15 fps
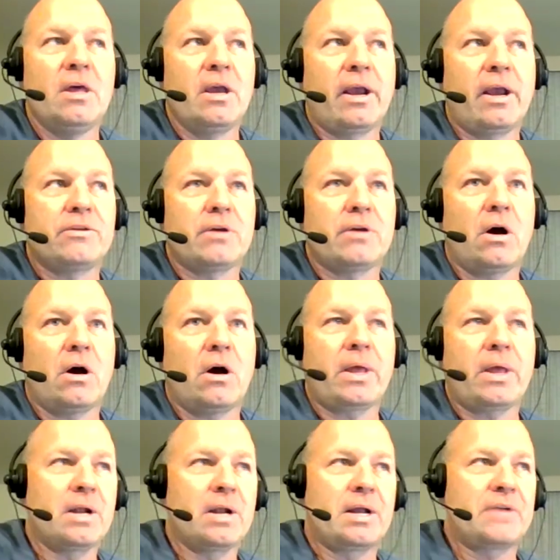because all the
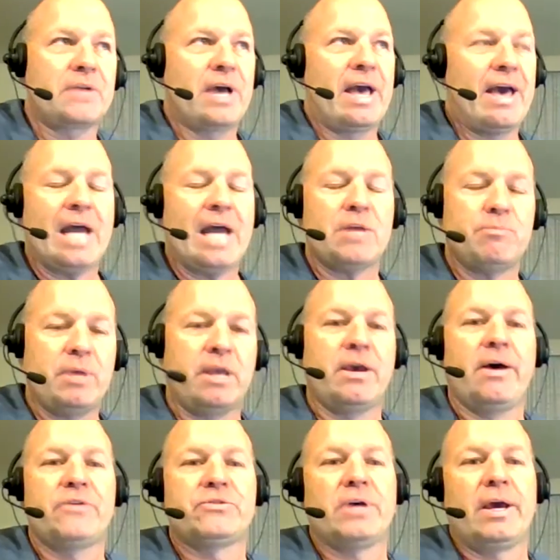contacts I had is
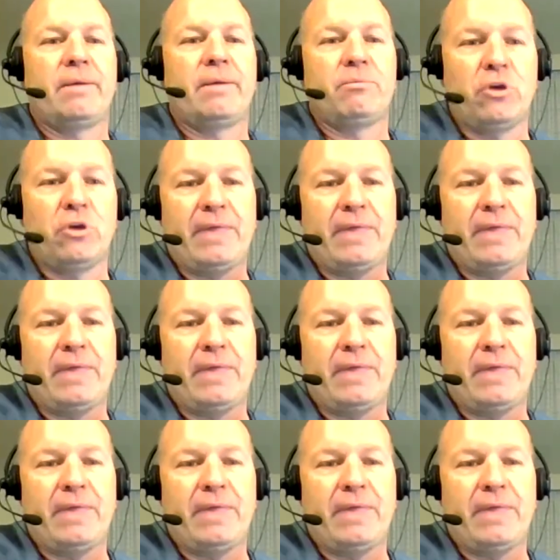because I took